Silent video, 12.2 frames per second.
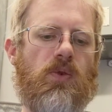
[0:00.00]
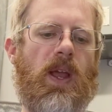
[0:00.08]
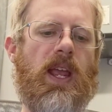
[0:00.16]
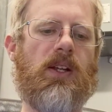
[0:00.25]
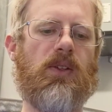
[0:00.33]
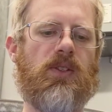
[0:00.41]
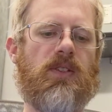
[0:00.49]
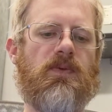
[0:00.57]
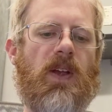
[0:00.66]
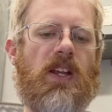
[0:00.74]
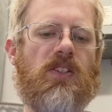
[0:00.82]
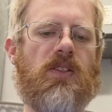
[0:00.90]
angles
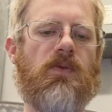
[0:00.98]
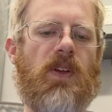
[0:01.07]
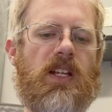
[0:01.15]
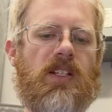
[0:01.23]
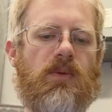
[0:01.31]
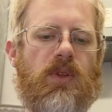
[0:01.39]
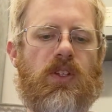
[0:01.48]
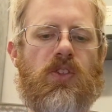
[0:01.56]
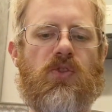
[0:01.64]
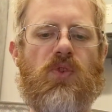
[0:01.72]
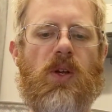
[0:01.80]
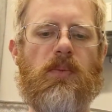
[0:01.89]
face to face with a
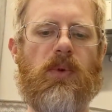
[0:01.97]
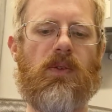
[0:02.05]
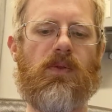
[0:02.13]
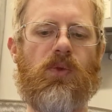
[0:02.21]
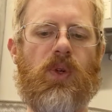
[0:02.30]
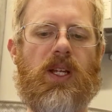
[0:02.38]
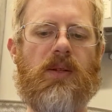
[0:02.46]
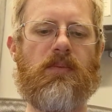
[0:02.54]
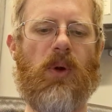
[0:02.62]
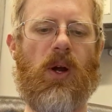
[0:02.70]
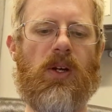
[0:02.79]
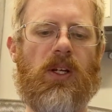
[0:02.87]
strip of green
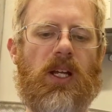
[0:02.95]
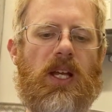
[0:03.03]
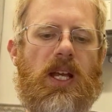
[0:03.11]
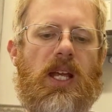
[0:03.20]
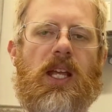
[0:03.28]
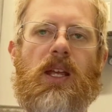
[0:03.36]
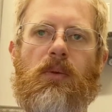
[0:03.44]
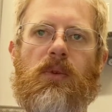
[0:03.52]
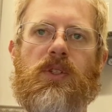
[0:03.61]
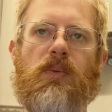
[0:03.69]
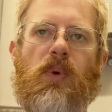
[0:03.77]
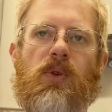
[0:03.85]
bark. It
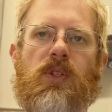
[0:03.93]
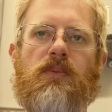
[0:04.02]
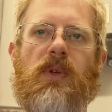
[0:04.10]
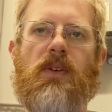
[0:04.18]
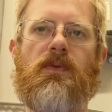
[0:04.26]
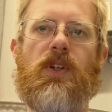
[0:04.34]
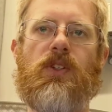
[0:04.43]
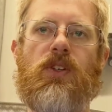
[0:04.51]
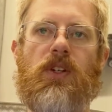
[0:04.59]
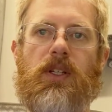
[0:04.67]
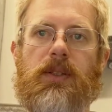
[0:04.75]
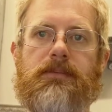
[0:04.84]
was supposed to be a
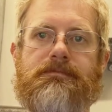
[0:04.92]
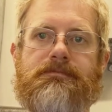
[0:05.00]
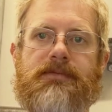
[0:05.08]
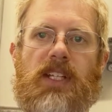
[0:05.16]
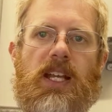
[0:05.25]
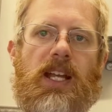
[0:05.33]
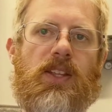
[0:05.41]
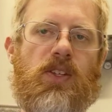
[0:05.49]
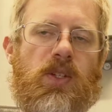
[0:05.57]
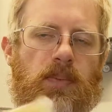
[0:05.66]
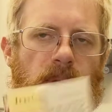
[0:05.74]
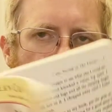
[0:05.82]
fishhook. And there's
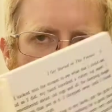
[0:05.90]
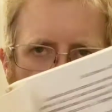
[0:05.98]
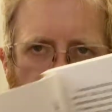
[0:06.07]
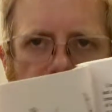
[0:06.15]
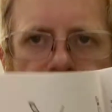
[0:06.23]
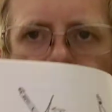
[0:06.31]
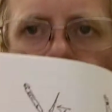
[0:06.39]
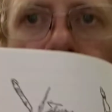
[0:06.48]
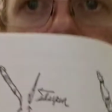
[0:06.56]
a picture. Check